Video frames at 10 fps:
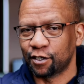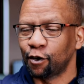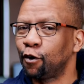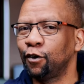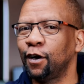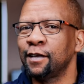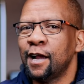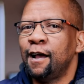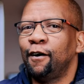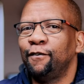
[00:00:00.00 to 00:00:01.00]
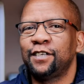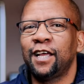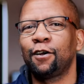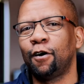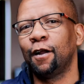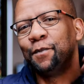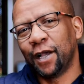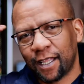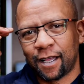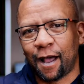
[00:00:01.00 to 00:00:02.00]
So I couldn't, obviously I can't
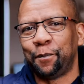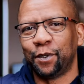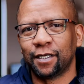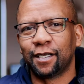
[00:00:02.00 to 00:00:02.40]
make the couple